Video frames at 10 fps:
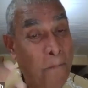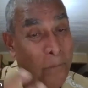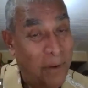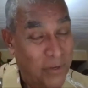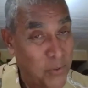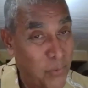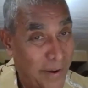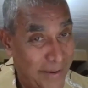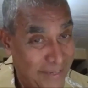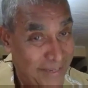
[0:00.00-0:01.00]
When you
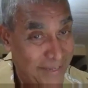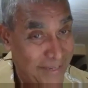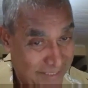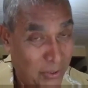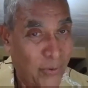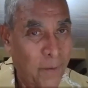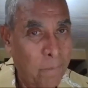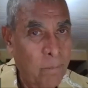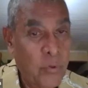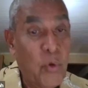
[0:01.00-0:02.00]
are
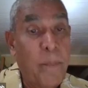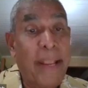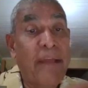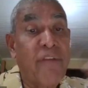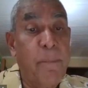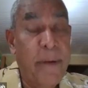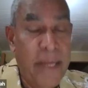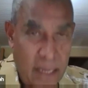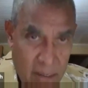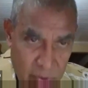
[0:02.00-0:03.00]
insecure, you make
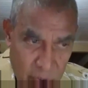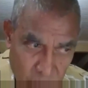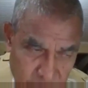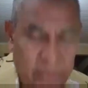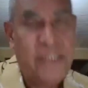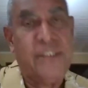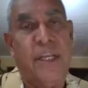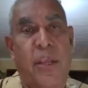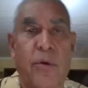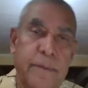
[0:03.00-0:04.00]
everybody around you also
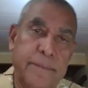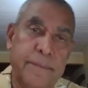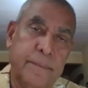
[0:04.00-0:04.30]
insecure.